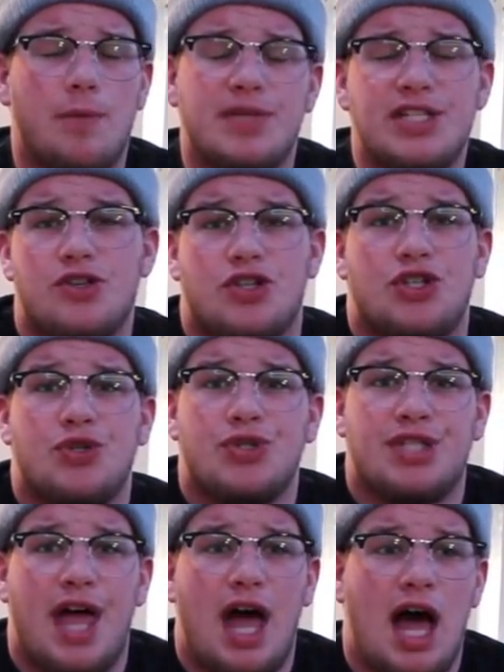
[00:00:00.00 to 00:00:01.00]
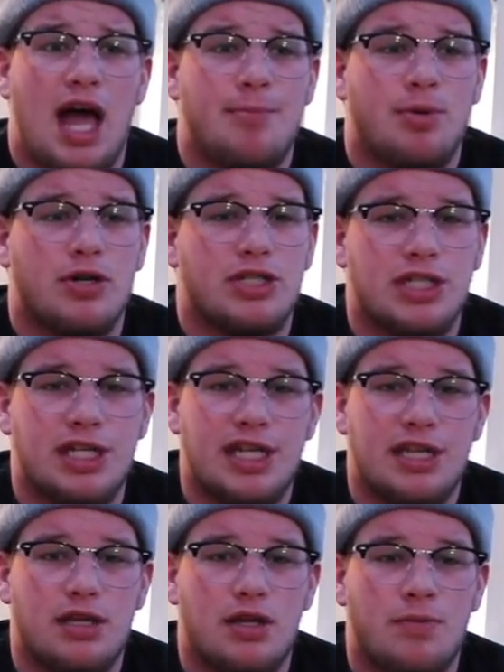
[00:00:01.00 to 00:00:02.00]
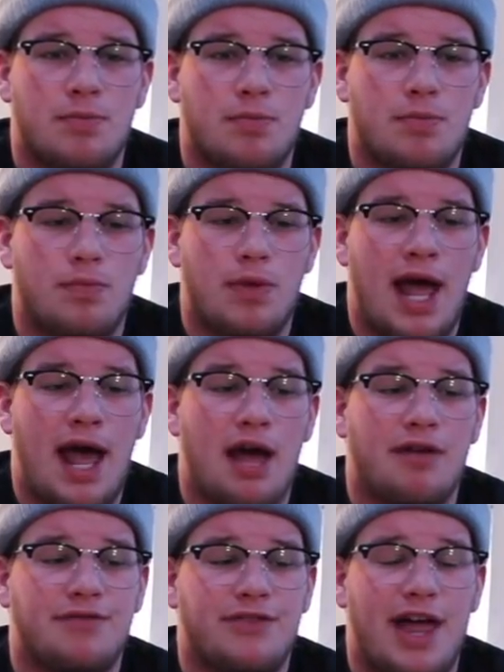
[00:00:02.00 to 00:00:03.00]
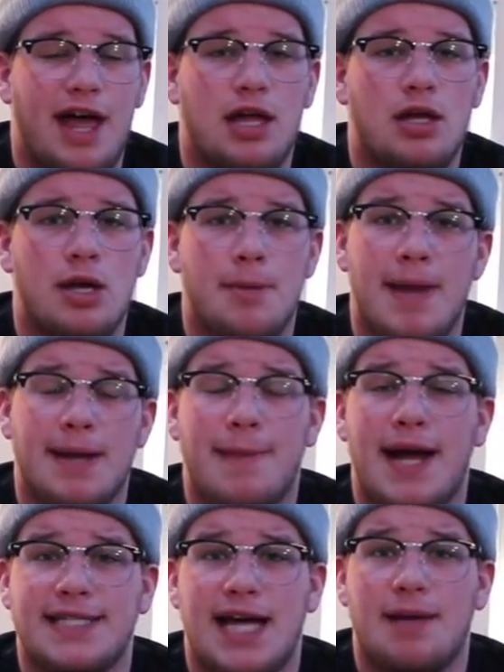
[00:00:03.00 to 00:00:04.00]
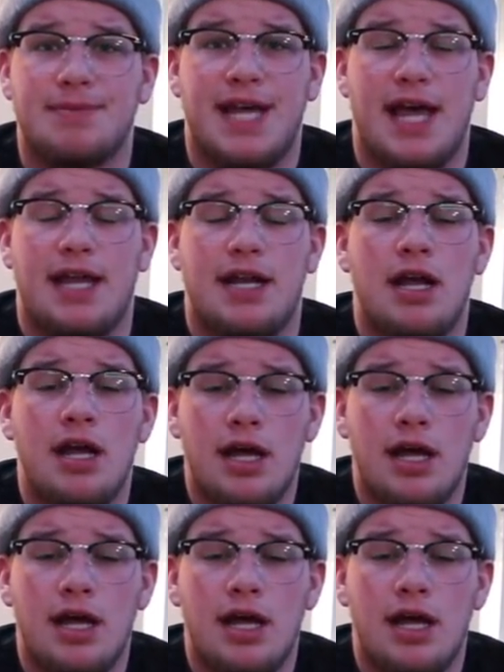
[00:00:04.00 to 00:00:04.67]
These are shoes that I personally have that make my top 10.